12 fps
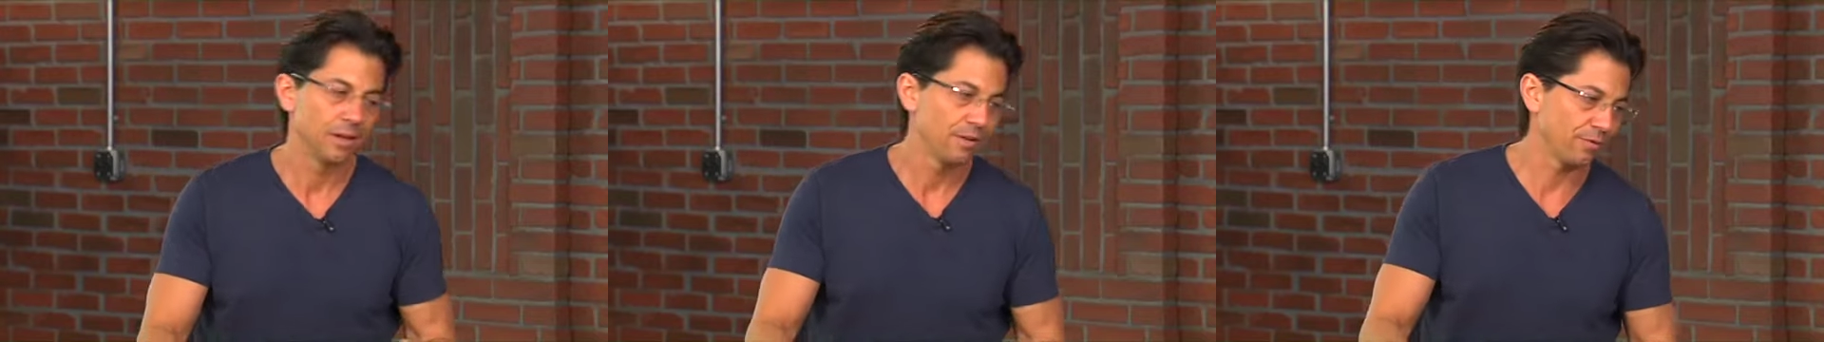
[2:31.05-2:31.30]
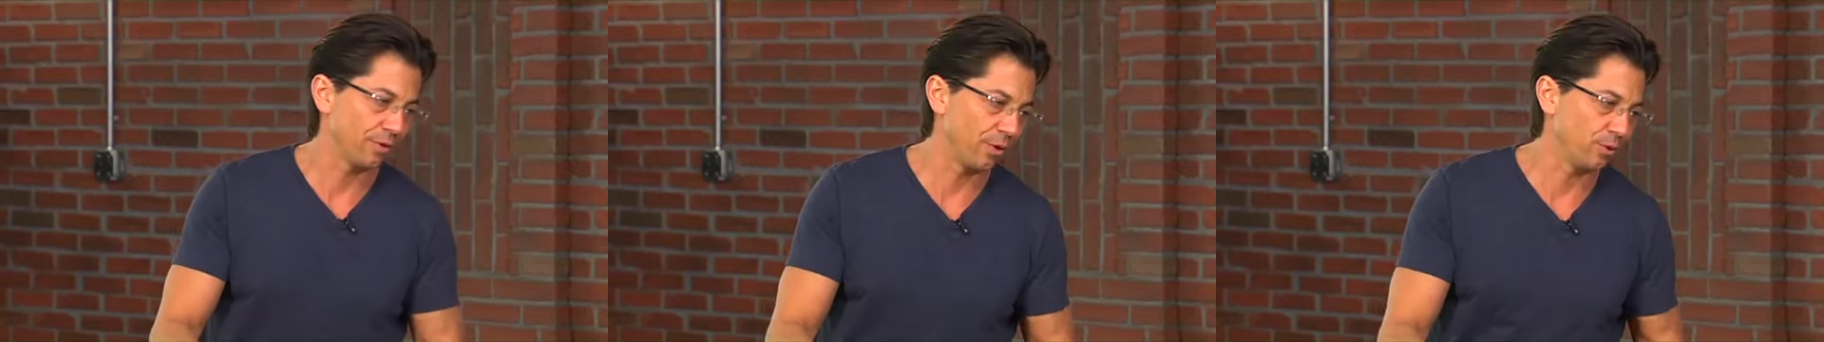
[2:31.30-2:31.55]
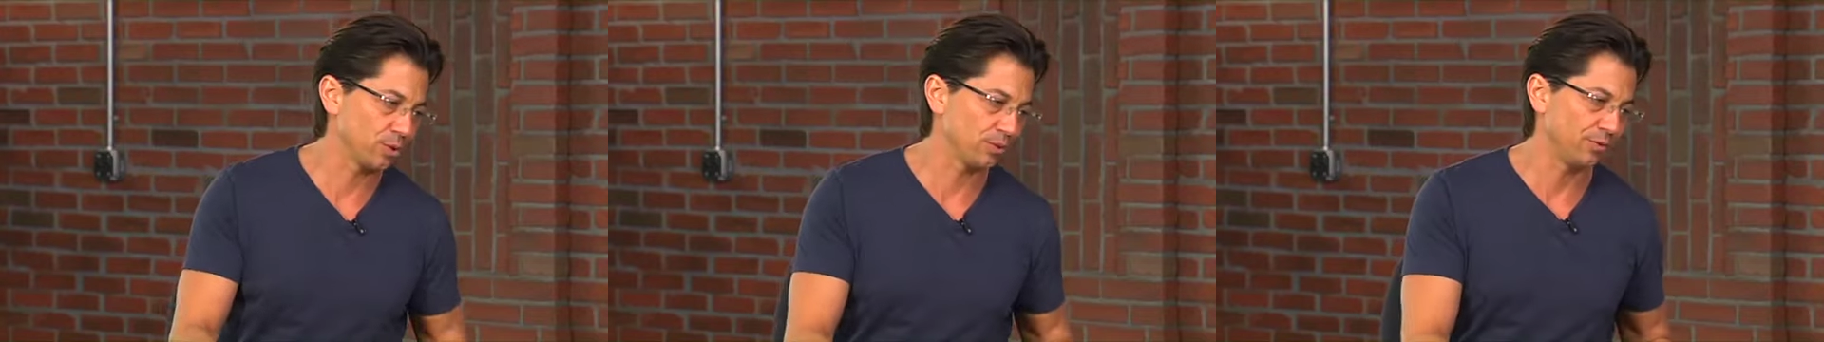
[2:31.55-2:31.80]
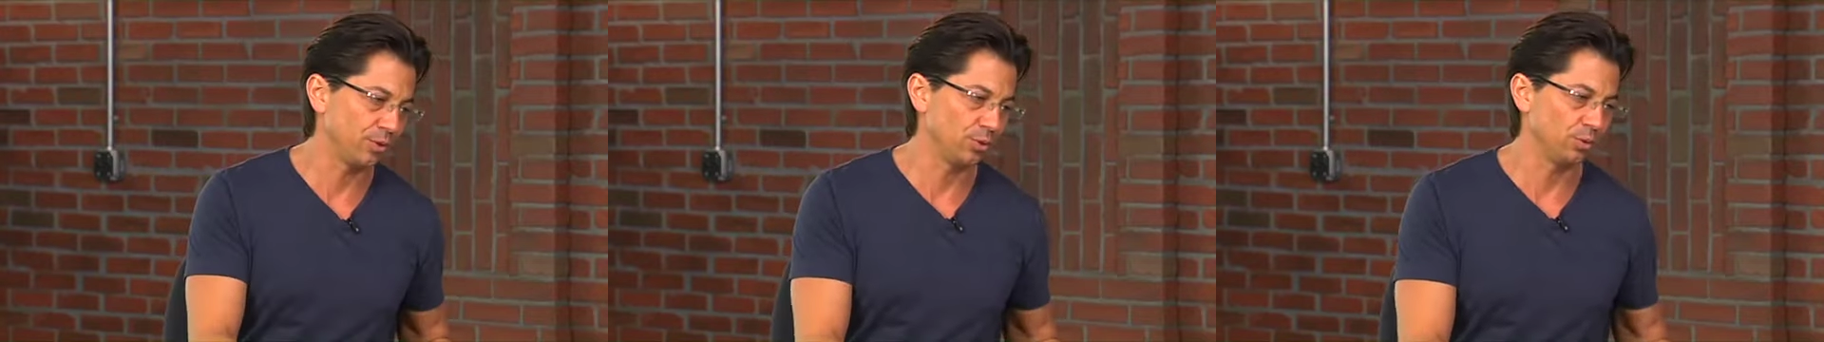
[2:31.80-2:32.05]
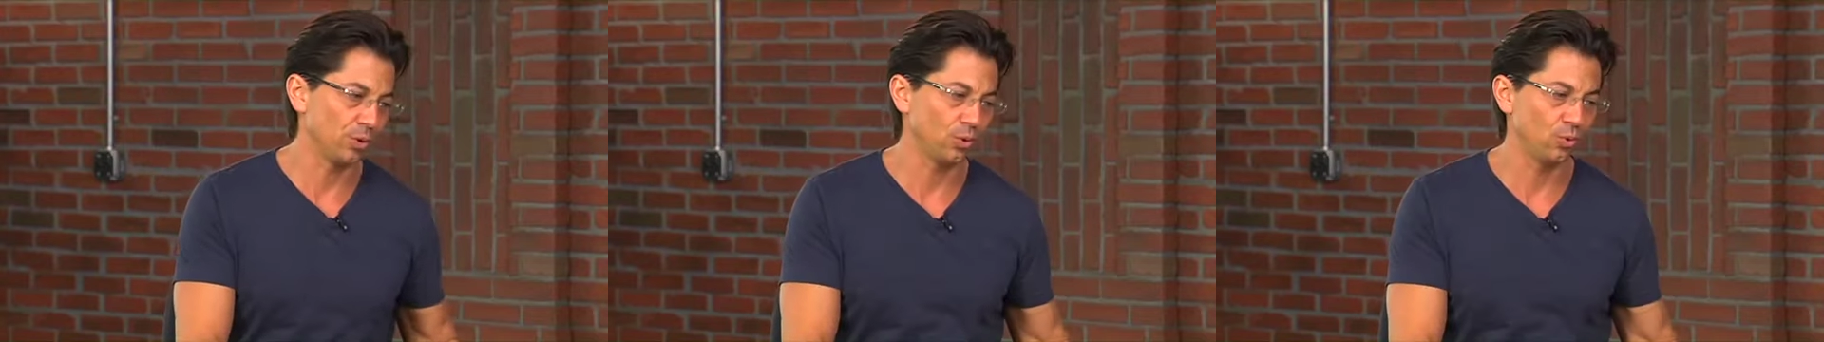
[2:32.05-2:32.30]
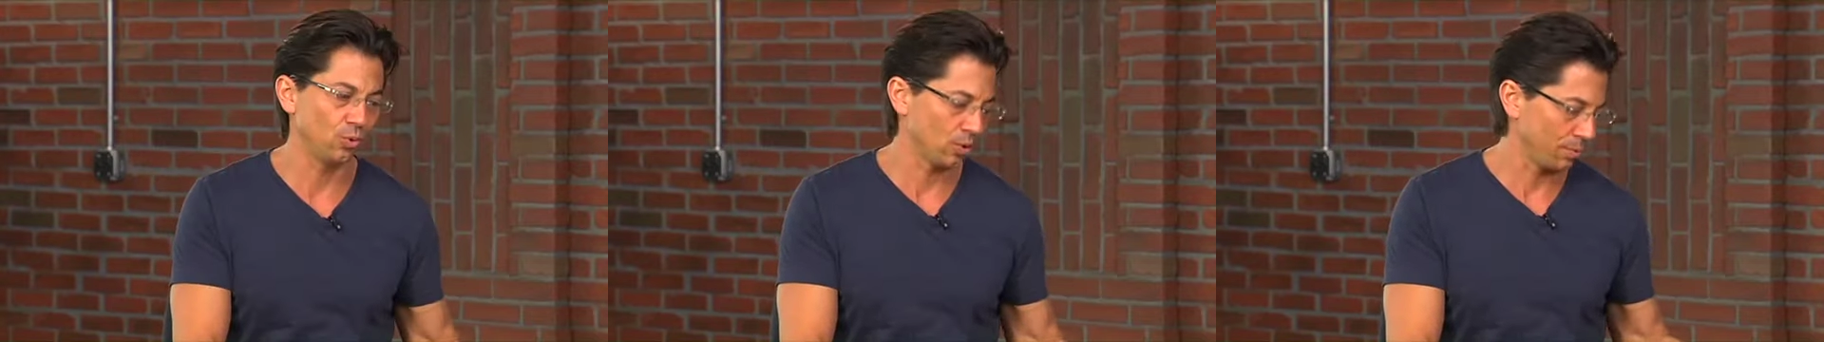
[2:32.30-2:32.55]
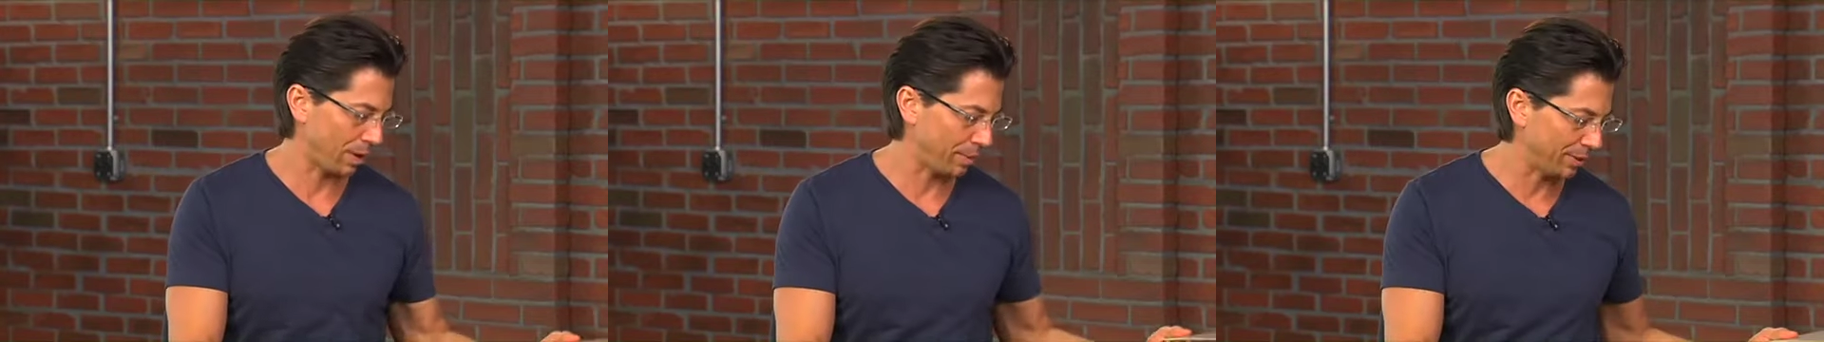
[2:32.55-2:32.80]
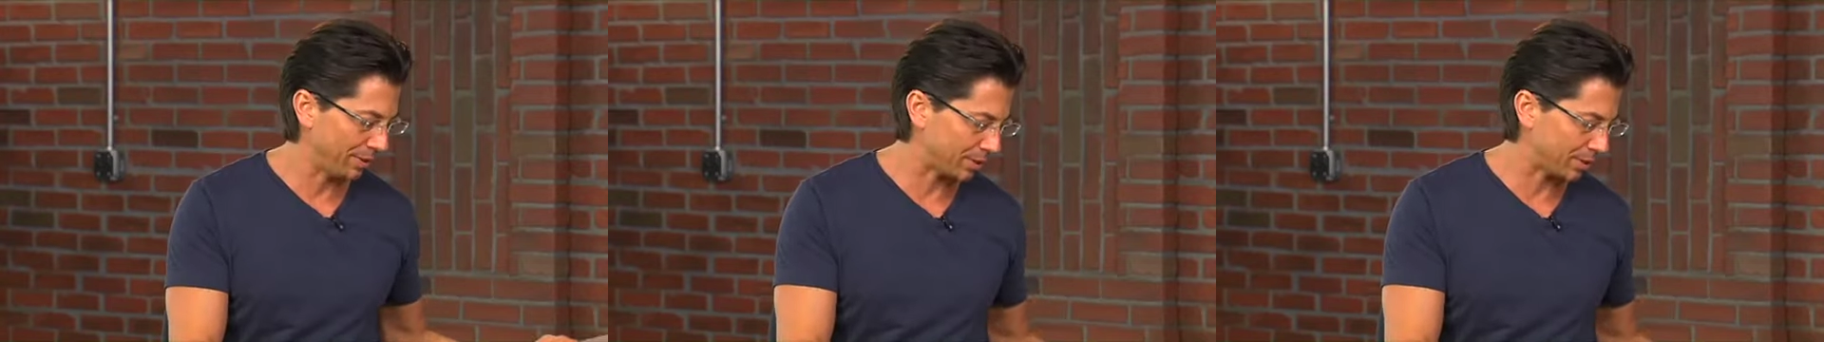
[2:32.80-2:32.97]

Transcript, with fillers: for those of you who were maybe